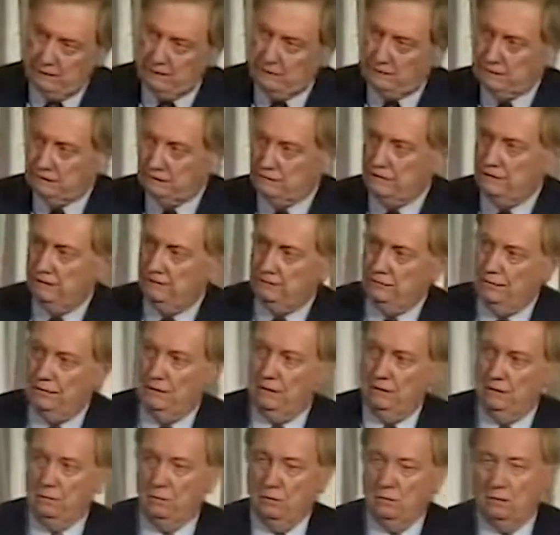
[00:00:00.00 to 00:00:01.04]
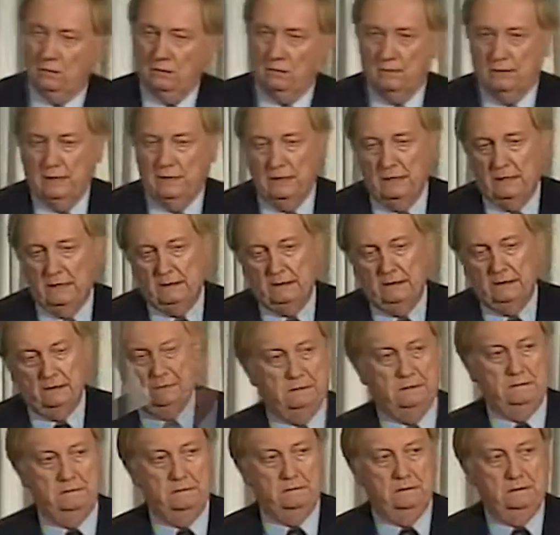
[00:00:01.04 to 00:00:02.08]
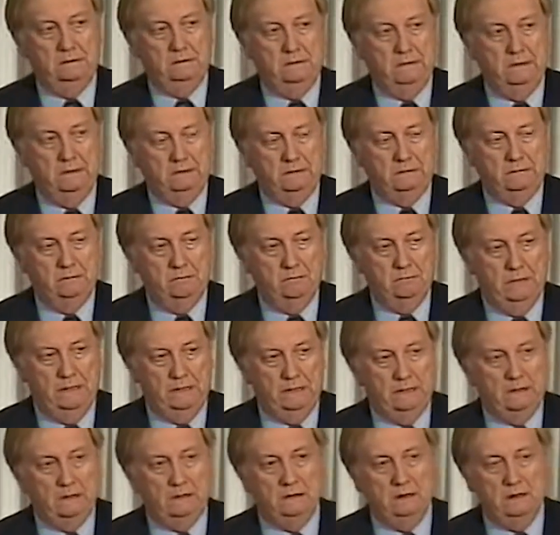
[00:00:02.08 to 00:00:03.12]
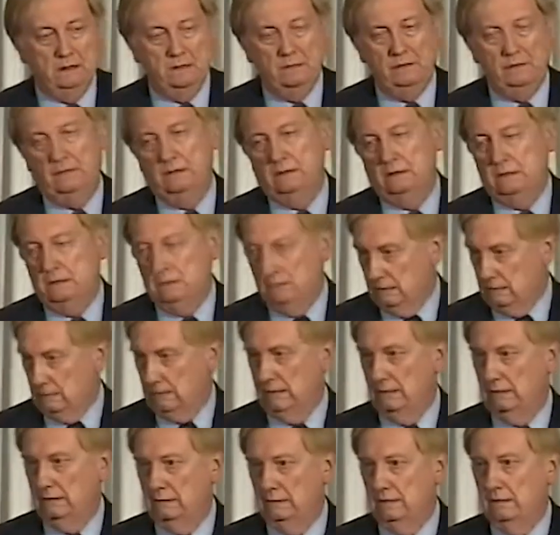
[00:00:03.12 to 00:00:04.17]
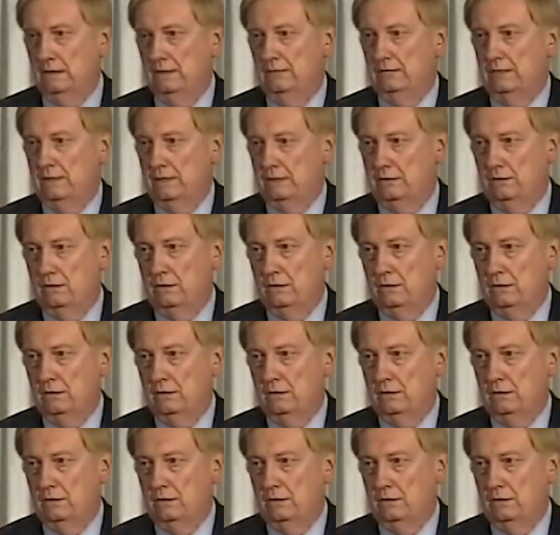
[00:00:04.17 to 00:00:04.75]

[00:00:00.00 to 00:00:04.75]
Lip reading: changed the Safe Drinking Water Act, it made clear that it didn't intend to cover